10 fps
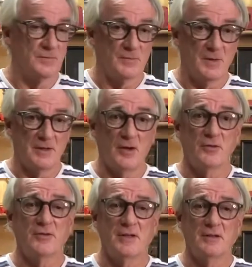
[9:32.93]
And
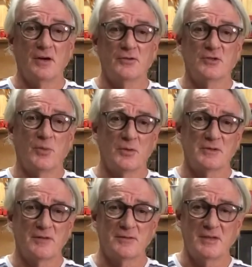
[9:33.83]
other sports
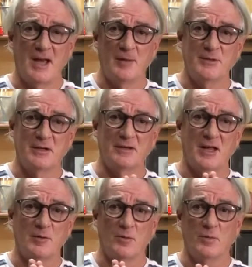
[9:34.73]
have tapped into that,
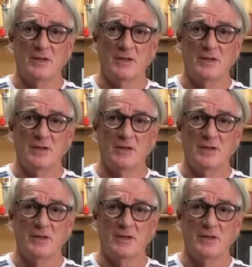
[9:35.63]
but we